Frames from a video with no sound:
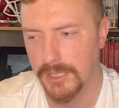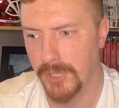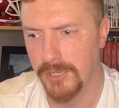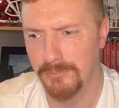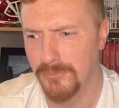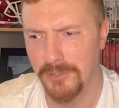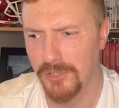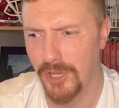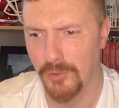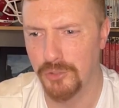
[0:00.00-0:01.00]
But,
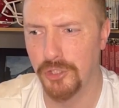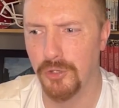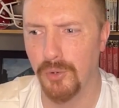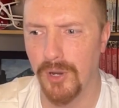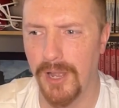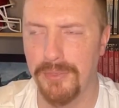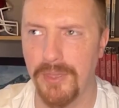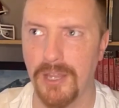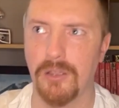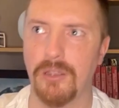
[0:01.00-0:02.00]
Shedeur, I
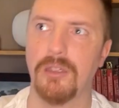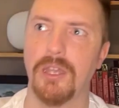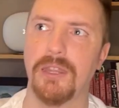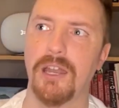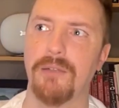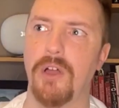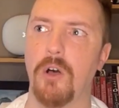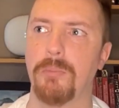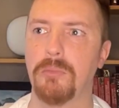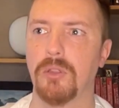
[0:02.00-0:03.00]
think in the
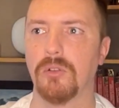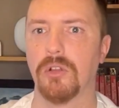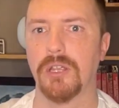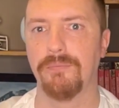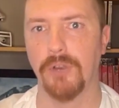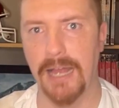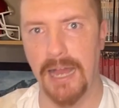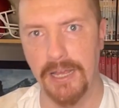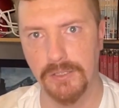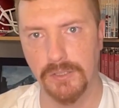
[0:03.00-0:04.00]
NFL, people are looking for
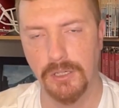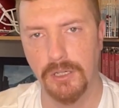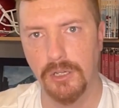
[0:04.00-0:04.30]
guys